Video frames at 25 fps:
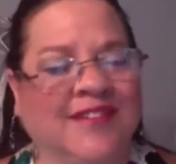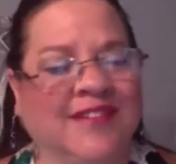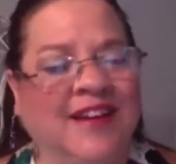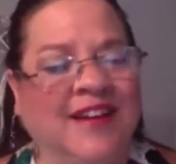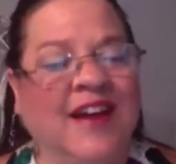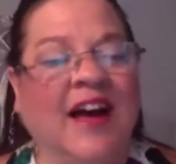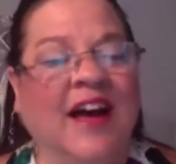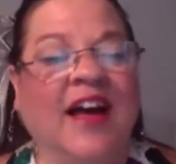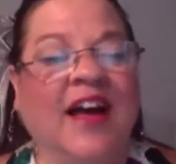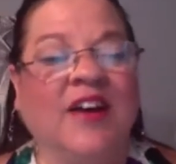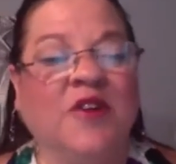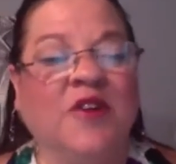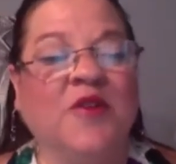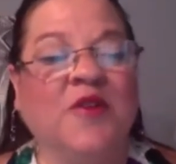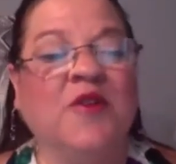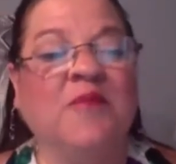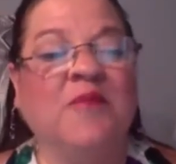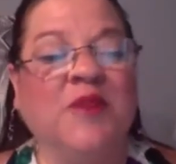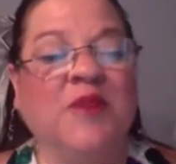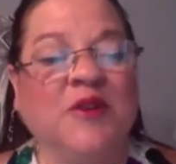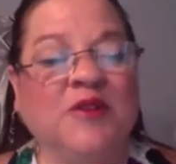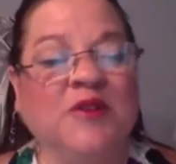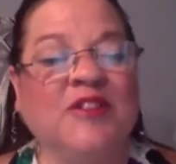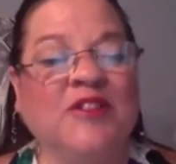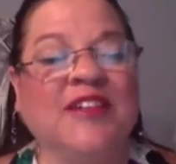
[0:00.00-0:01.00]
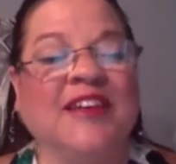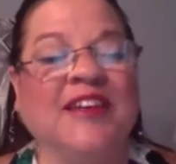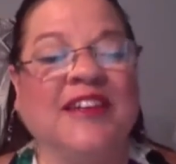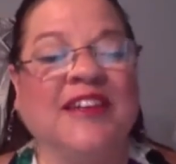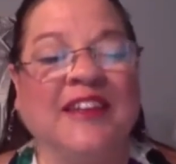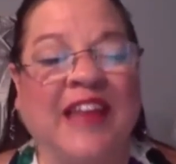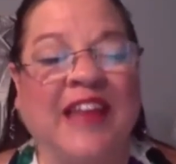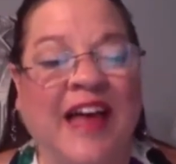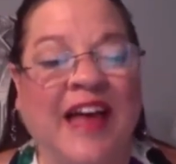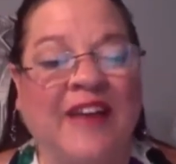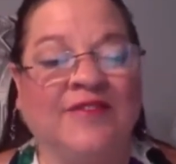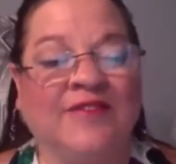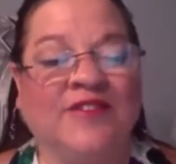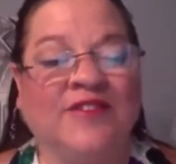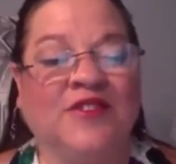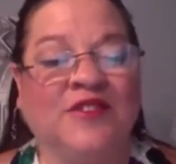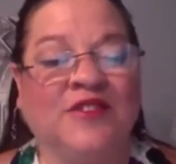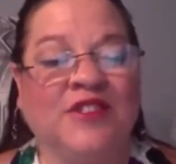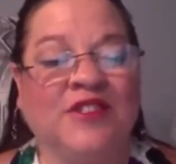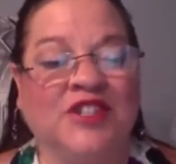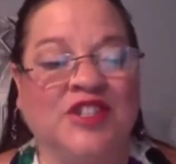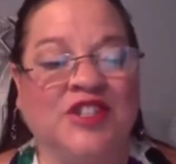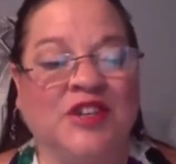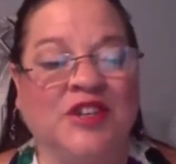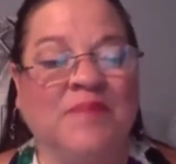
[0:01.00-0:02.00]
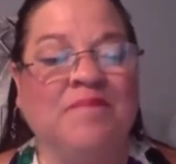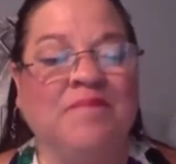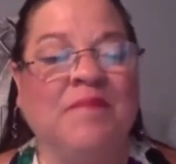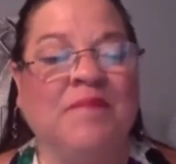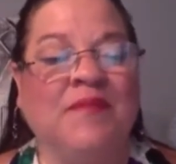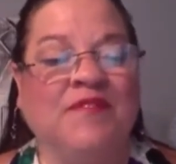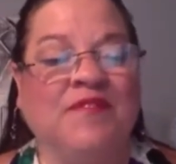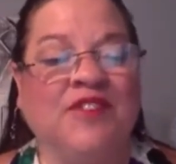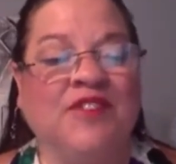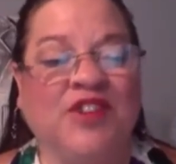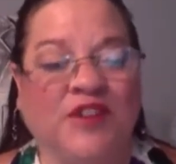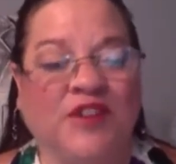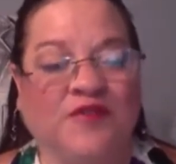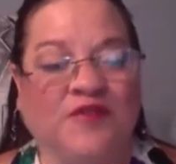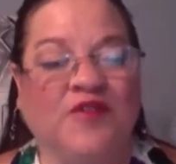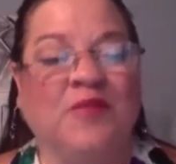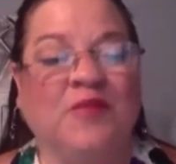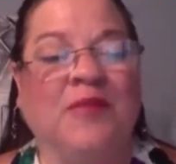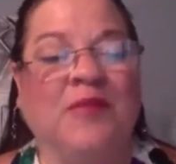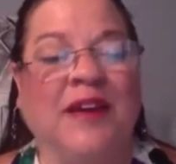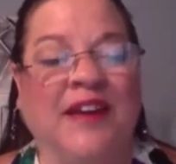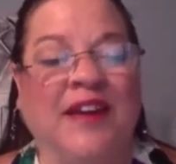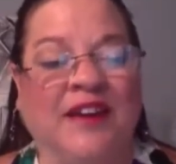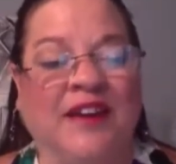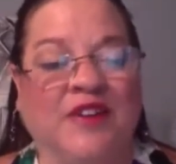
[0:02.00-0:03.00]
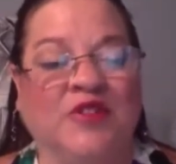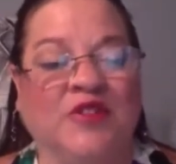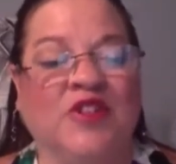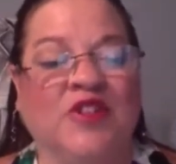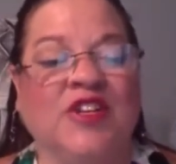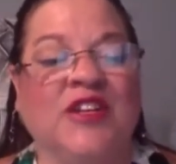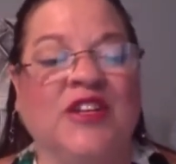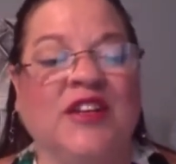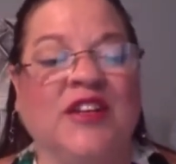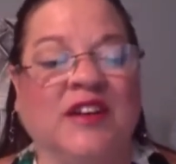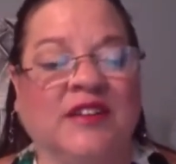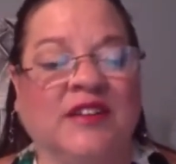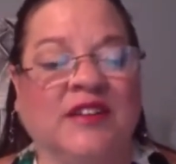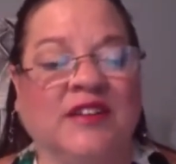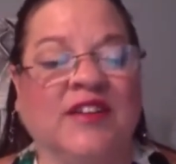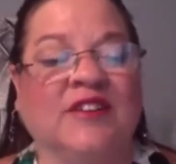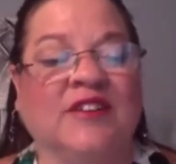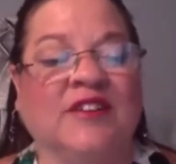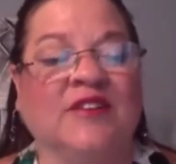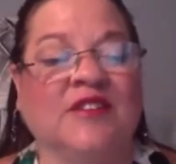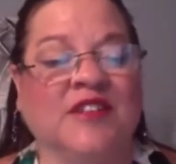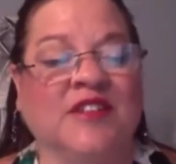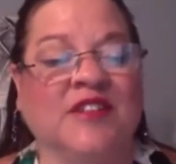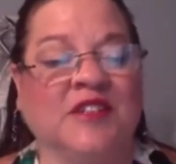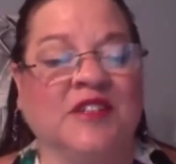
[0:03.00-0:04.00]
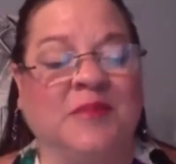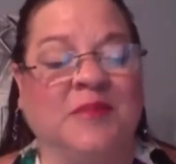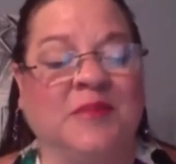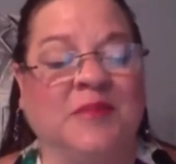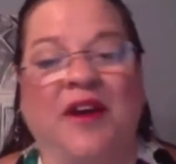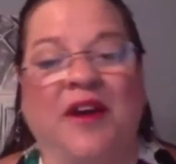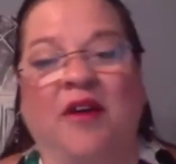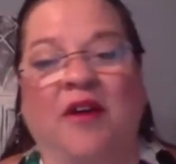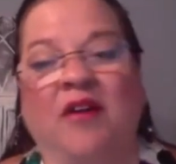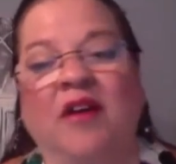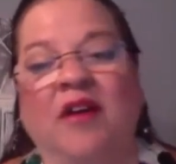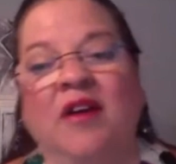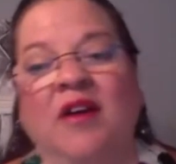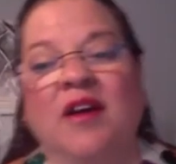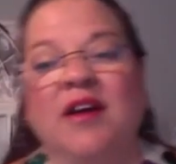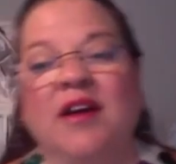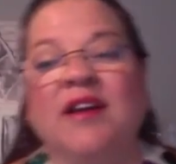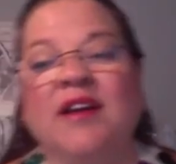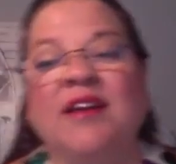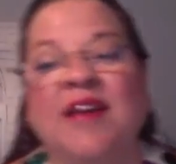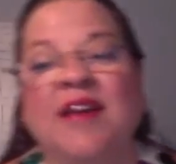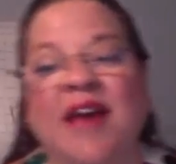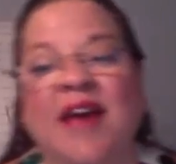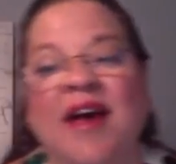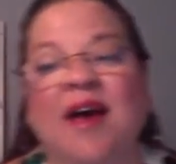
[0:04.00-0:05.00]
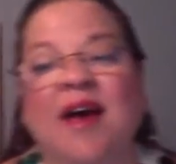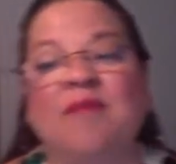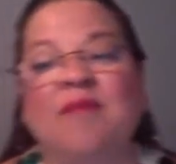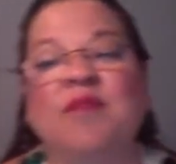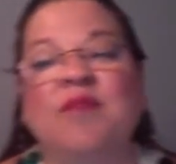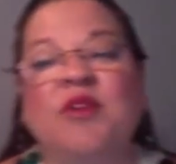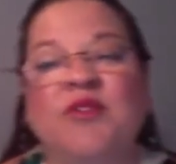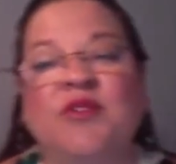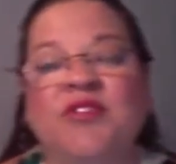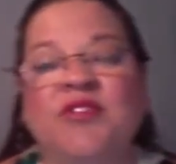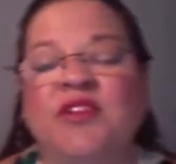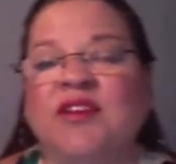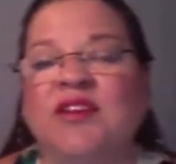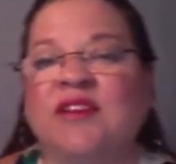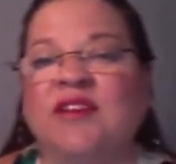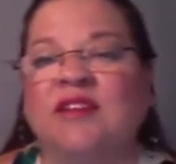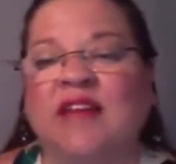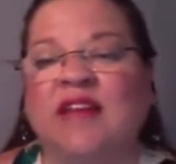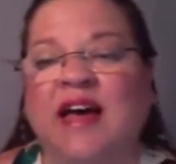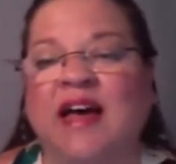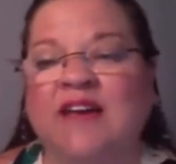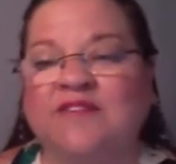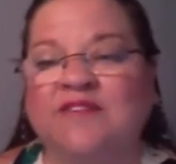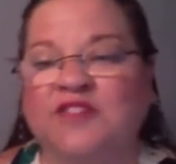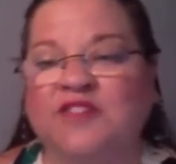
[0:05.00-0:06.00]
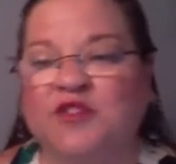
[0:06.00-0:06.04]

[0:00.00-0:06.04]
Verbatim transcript: I go to music and laughter to shift my energy to clear despair. Yeah, music and laughter,